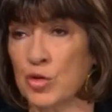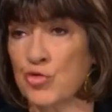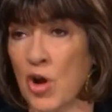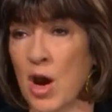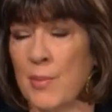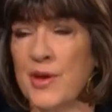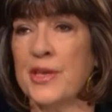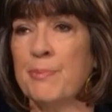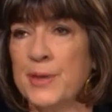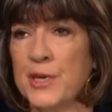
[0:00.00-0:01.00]
drama, the
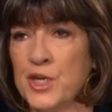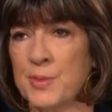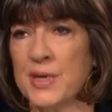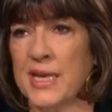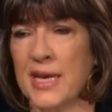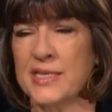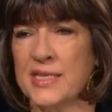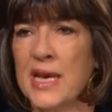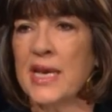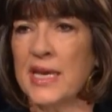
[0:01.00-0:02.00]
impeachment case
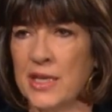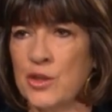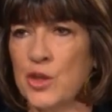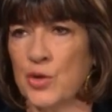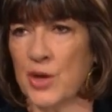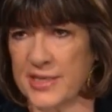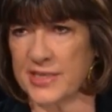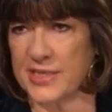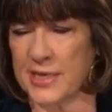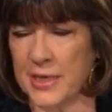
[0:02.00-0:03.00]
in the United
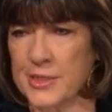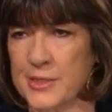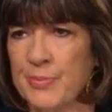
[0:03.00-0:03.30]
States.